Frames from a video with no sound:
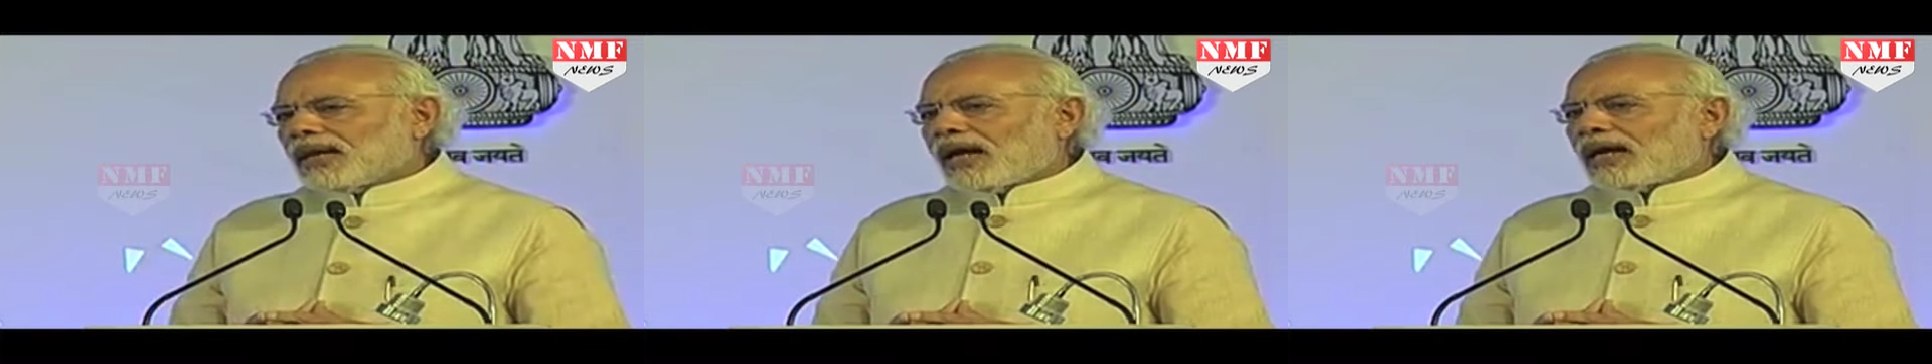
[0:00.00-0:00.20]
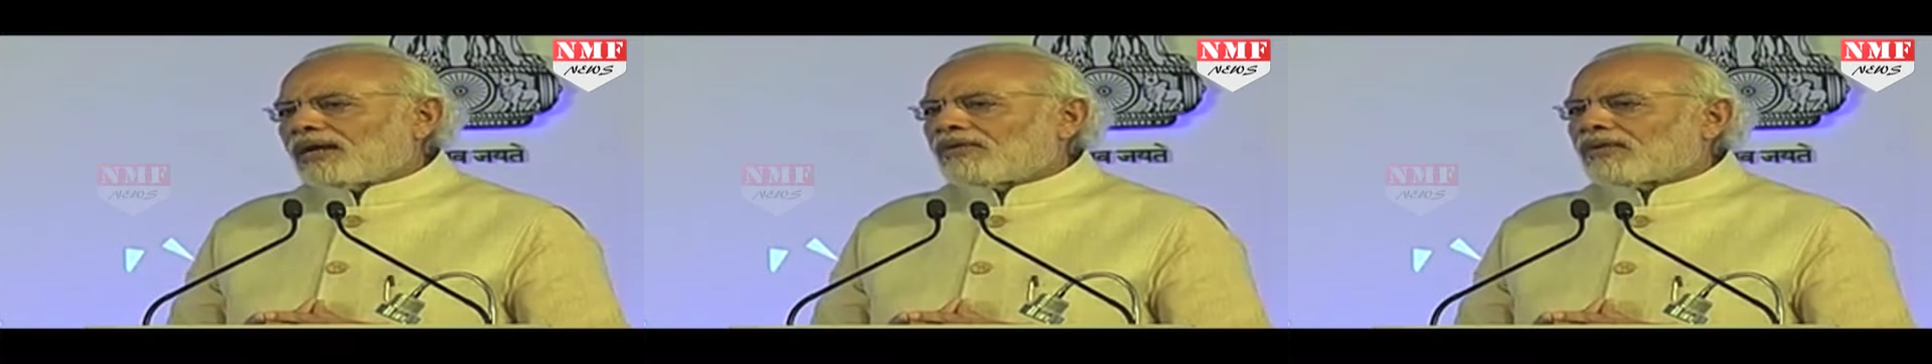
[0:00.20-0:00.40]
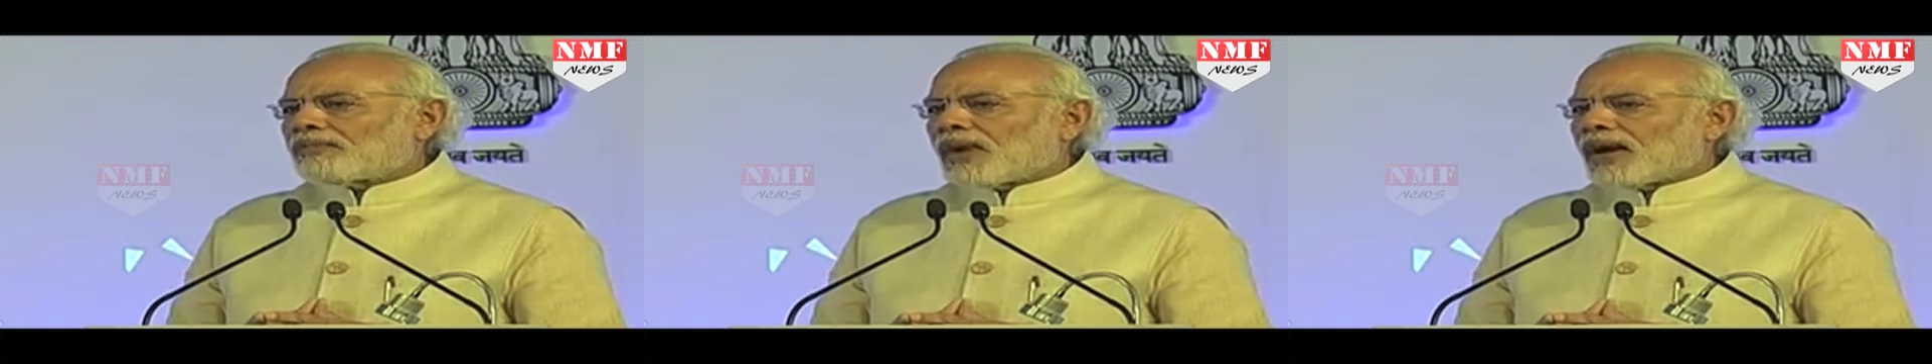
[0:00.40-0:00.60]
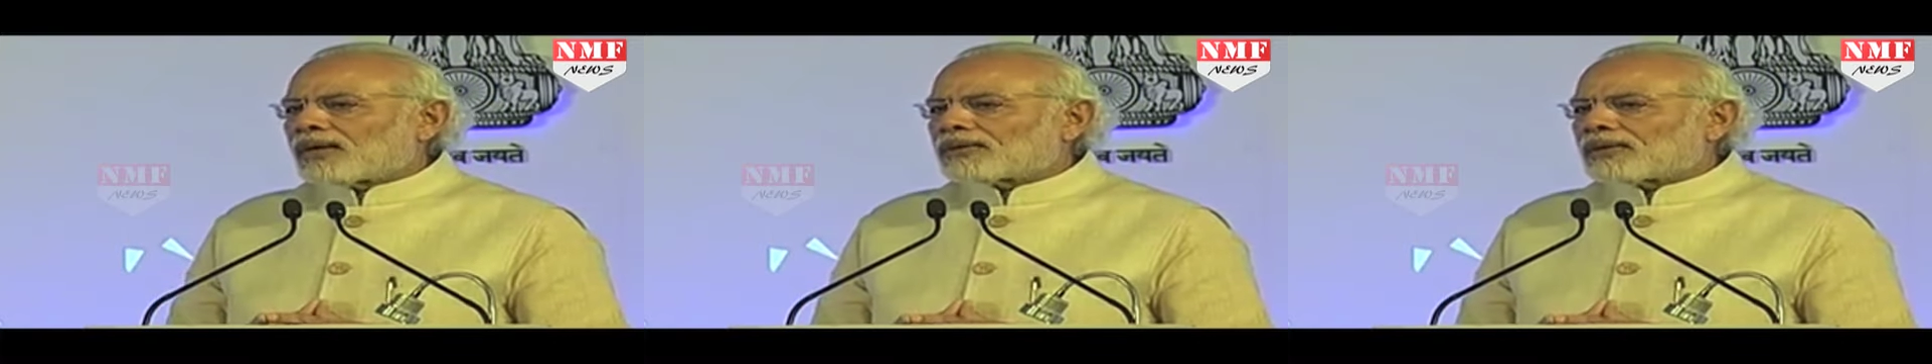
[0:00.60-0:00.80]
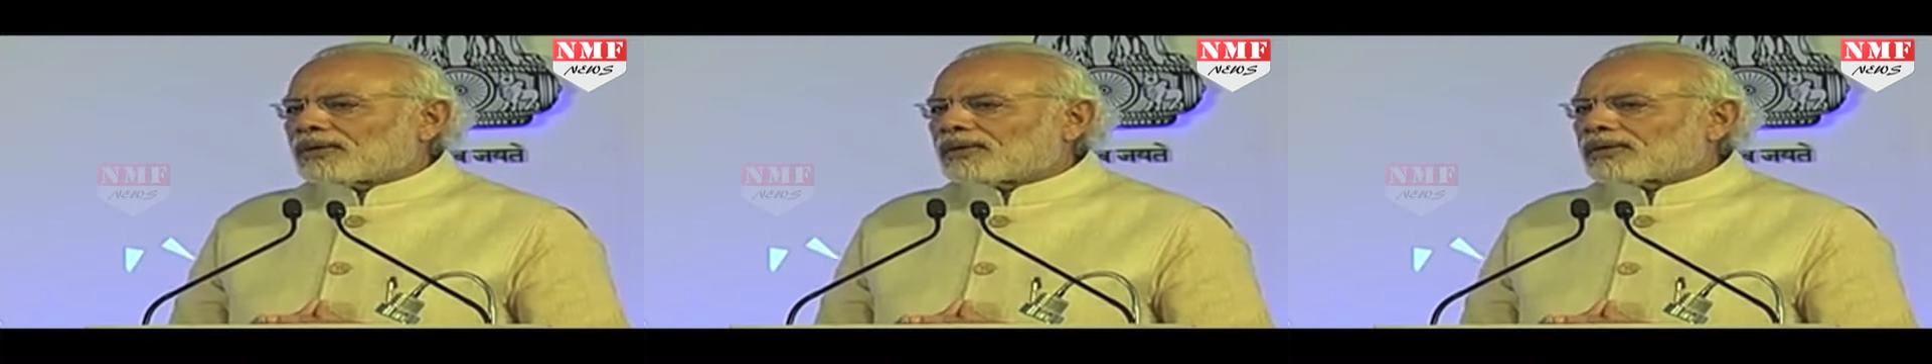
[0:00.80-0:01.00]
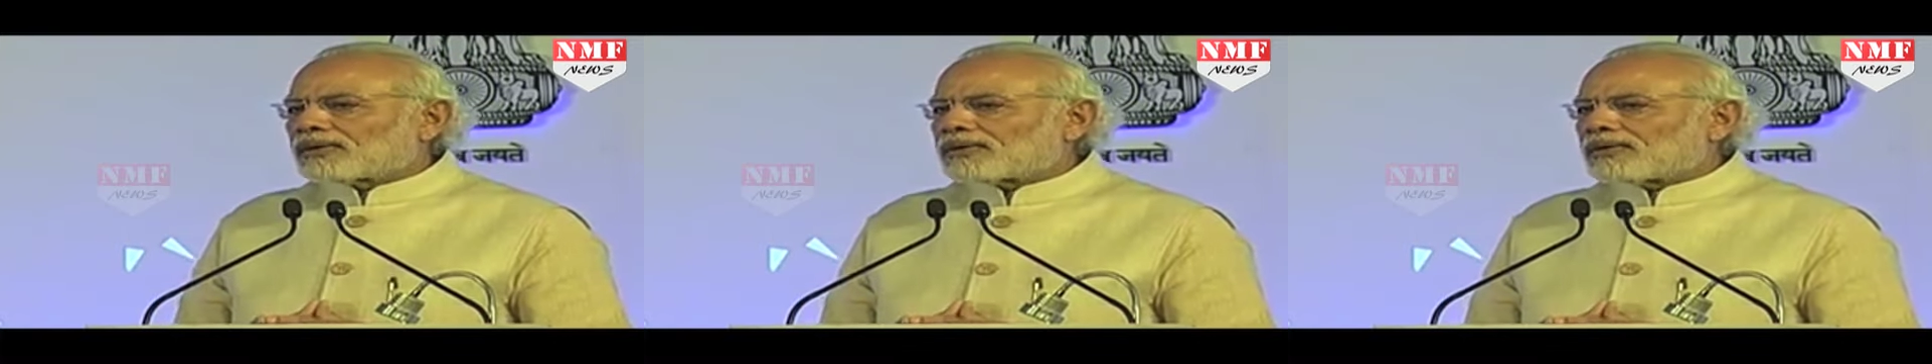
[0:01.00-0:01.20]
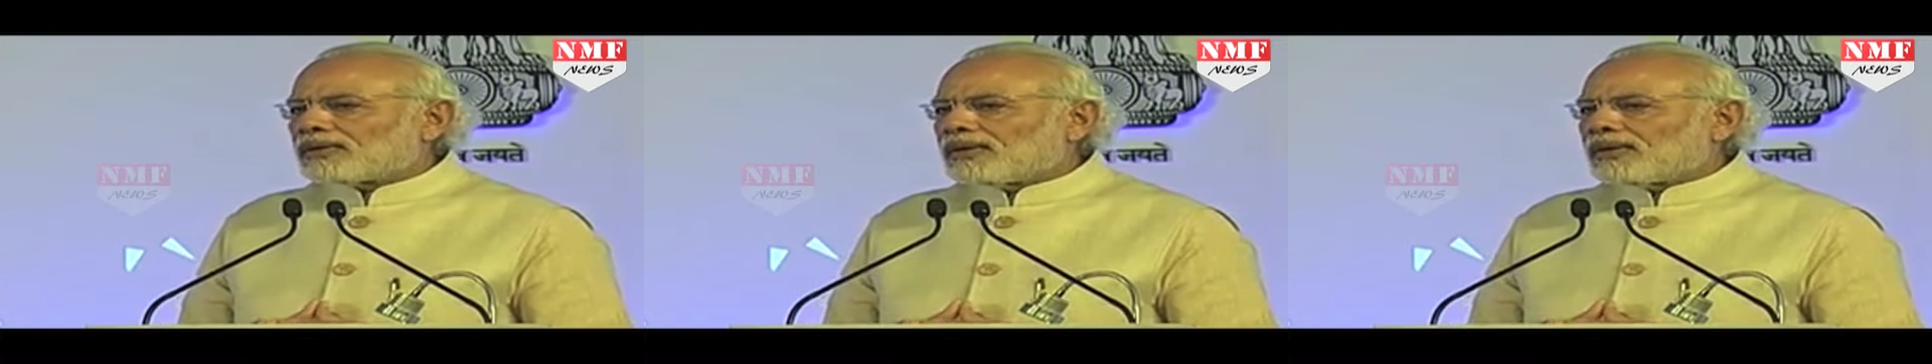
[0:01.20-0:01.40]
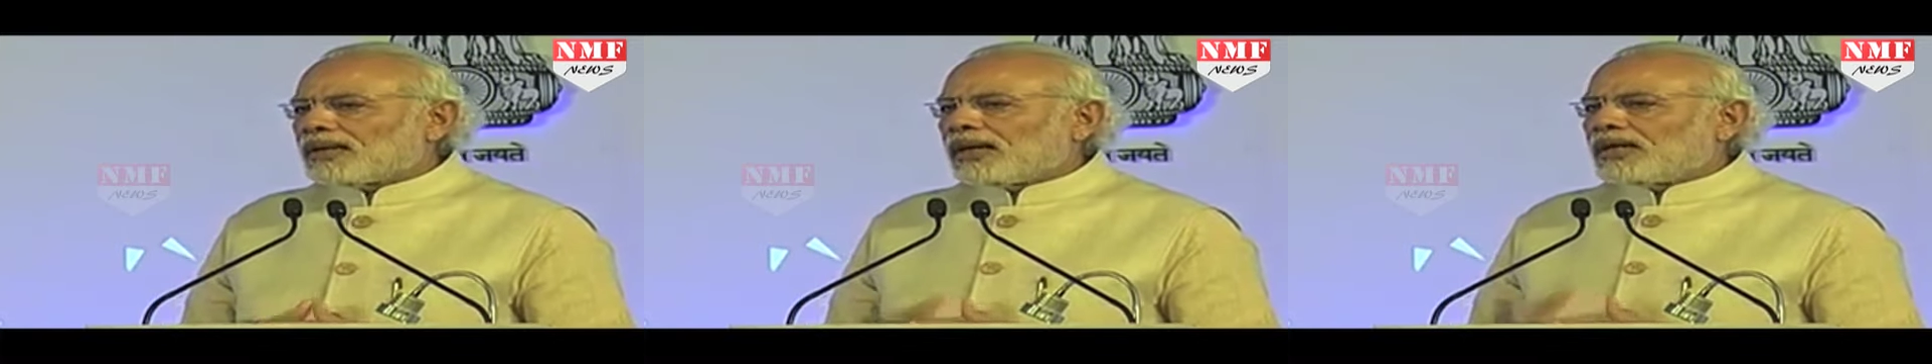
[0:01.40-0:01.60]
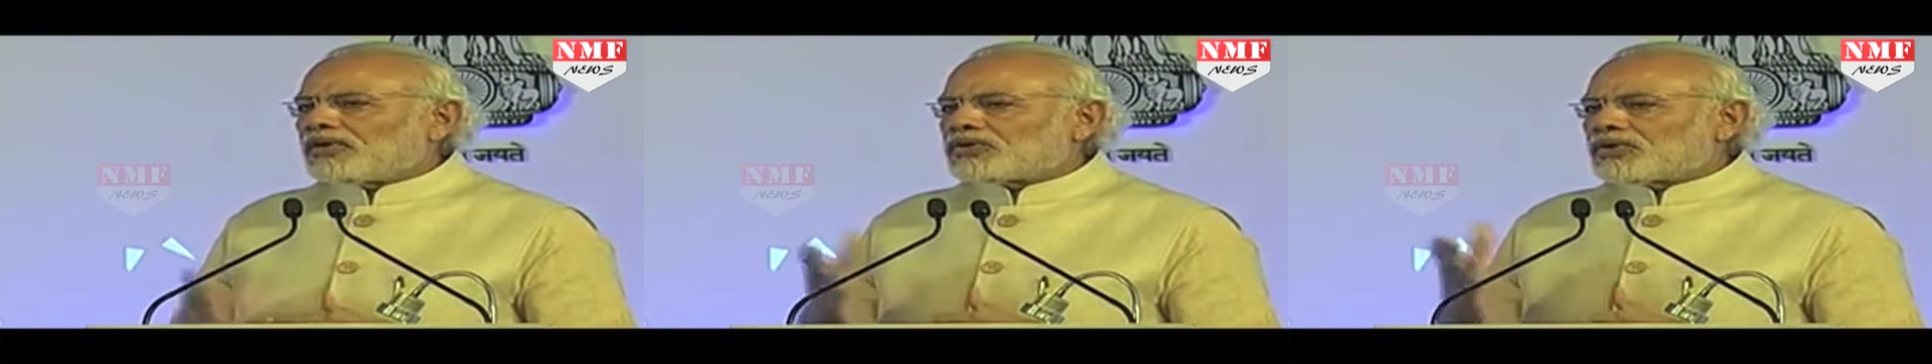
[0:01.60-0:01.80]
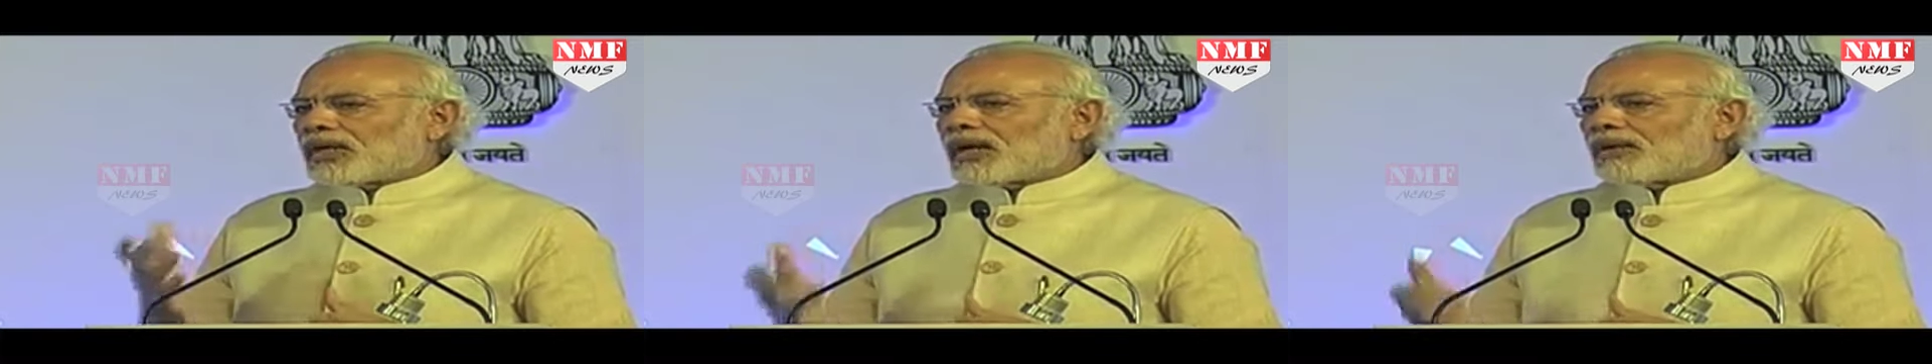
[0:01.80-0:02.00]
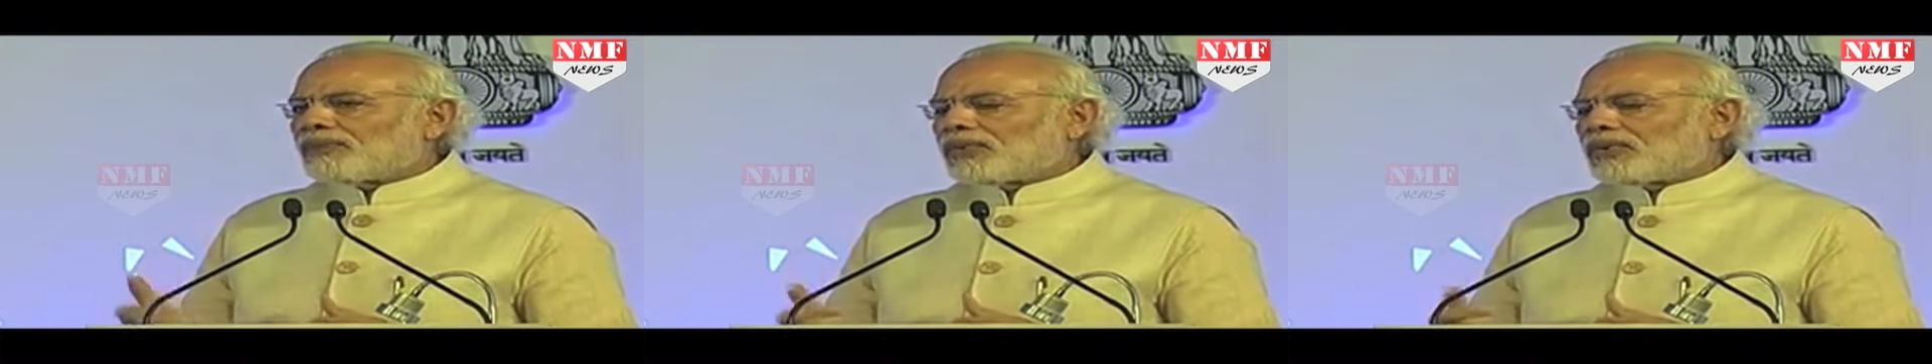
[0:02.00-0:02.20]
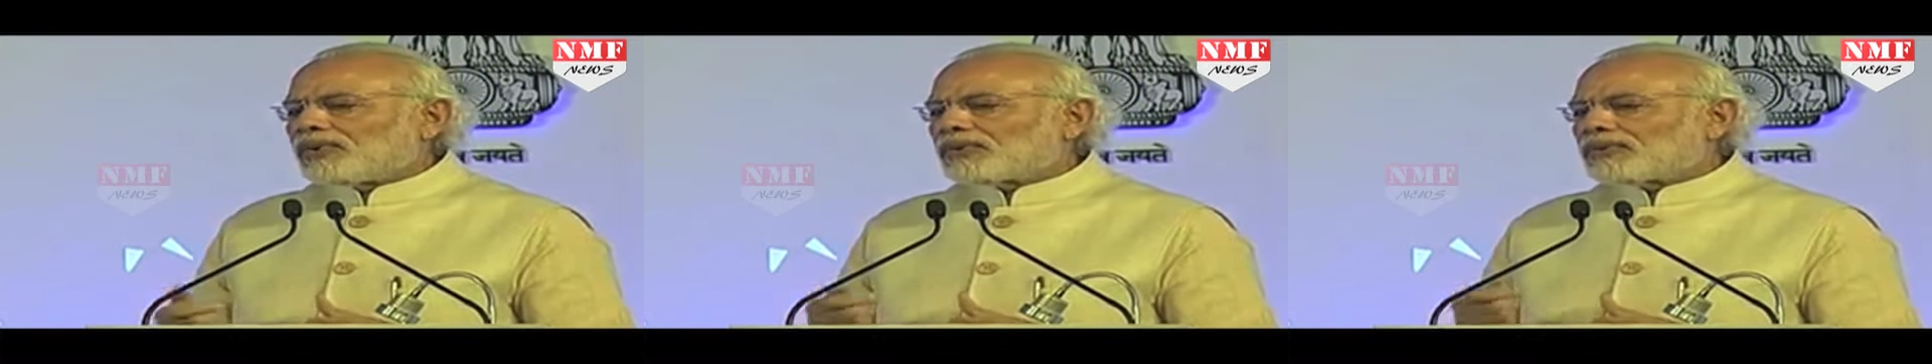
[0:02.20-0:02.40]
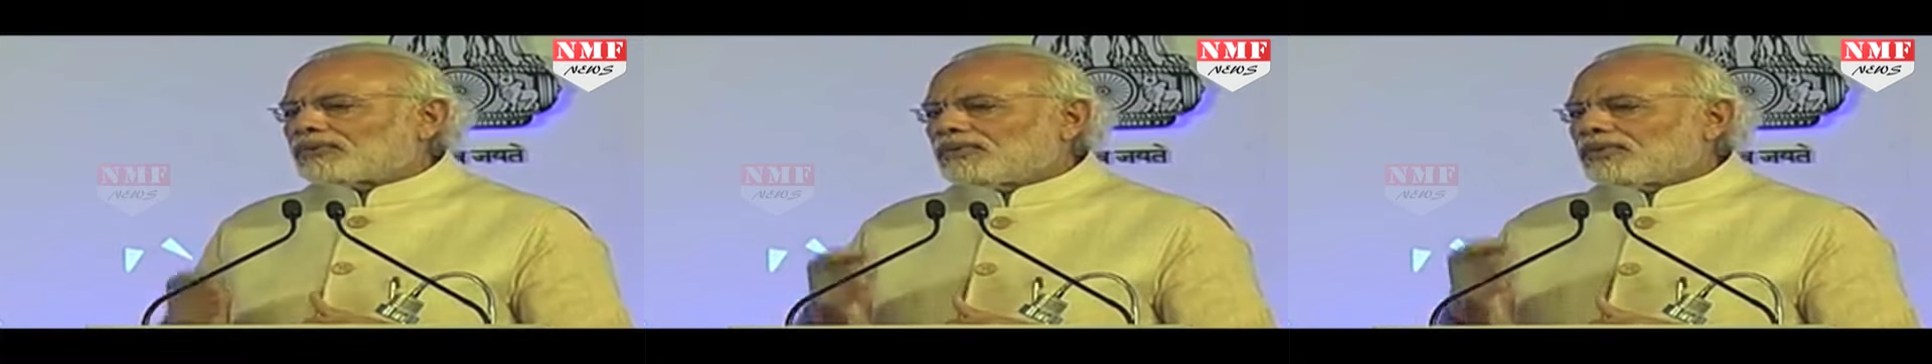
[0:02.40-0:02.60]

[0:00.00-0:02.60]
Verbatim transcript: and our partners in Singapore,